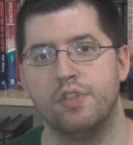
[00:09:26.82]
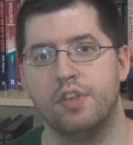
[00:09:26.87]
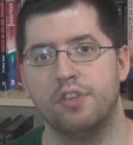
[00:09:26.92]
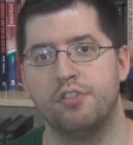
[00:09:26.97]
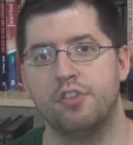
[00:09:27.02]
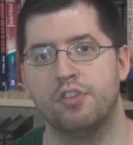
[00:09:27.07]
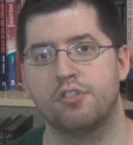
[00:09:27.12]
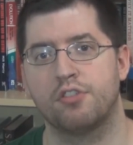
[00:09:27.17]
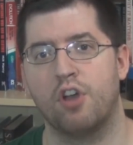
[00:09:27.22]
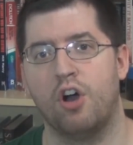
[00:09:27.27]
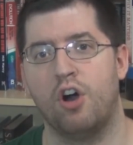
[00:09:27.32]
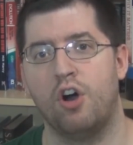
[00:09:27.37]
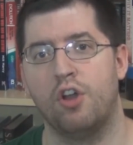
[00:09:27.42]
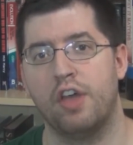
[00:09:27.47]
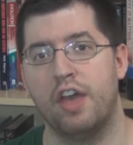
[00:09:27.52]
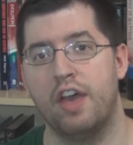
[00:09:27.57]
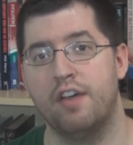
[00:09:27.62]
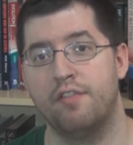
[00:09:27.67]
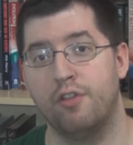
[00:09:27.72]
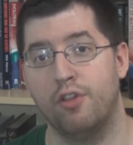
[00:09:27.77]
This is
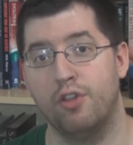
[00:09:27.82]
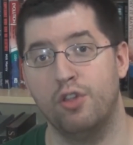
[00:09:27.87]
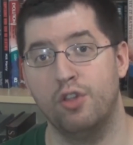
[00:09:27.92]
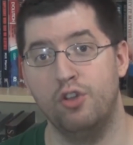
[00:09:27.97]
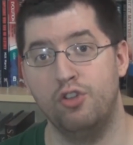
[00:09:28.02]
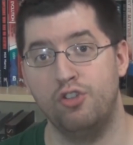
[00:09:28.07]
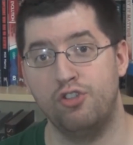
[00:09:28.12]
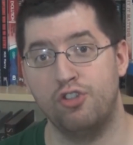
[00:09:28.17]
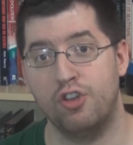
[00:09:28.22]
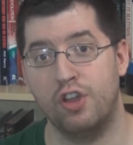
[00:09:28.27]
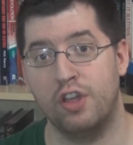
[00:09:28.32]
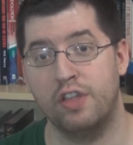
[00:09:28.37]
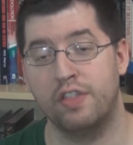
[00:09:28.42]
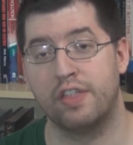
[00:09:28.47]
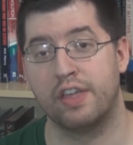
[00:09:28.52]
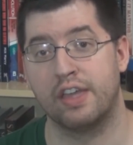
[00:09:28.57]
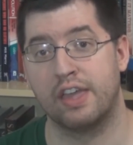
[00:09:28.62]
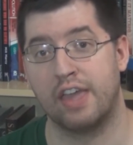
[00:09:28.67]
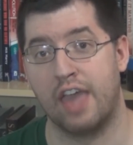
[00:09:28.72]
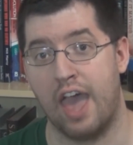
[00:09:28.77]
called
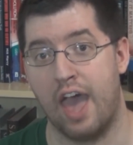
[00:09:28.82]
evolutioning the